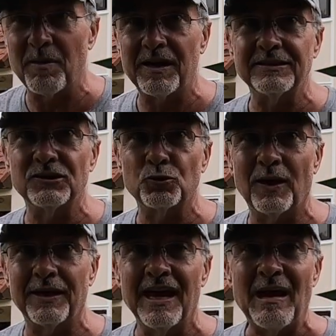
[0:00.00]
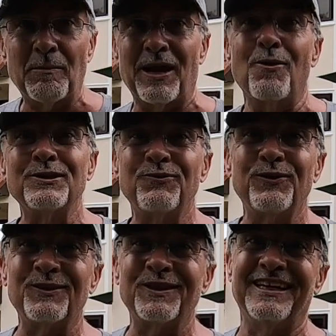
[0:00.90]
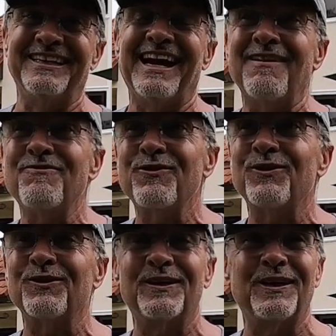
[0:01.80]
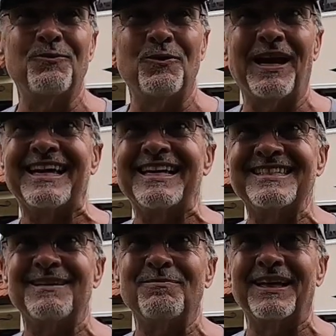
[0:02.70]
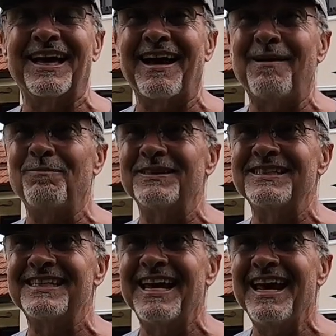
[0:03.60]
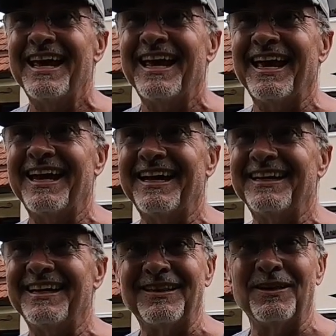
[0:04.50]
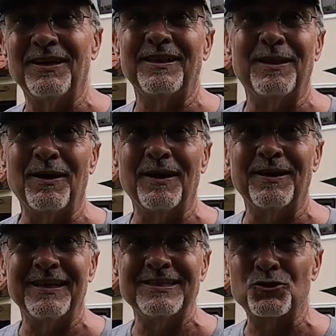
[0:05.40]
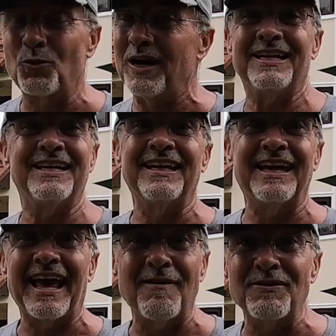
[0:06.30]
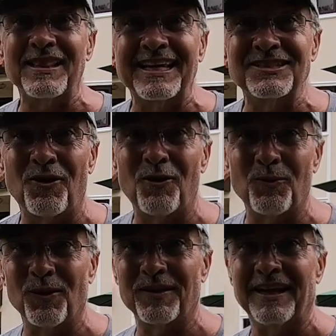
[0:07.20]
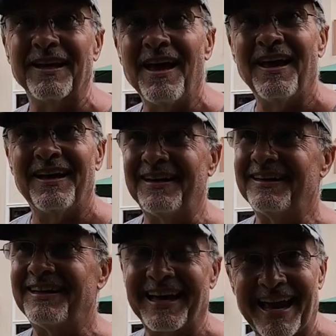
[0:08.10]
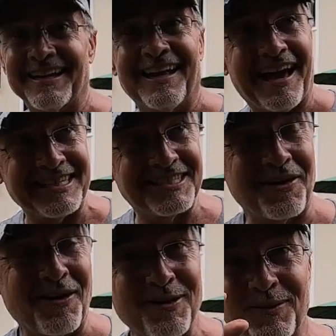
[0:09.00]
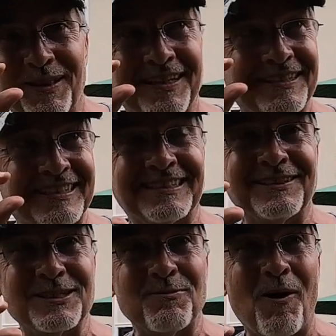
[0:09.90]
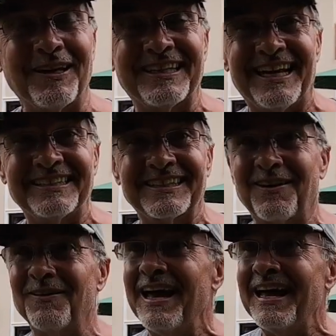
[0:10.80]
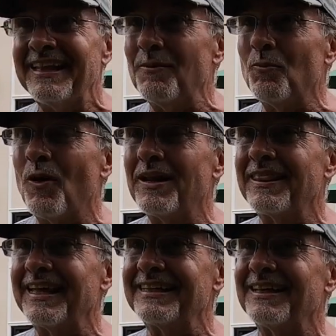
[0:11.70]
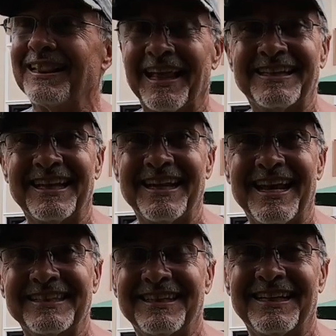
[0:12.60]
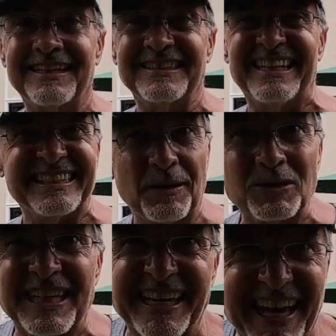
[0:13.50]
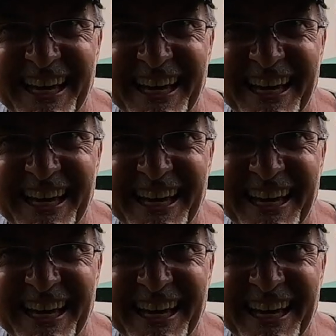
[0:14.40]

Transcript: mud and sweat, but I always feel good. I feel good when I get something accomplished, and the sweat, everything, it's all worth it. Again, I started with just a small task ago, and then one thing led to the next. It was like a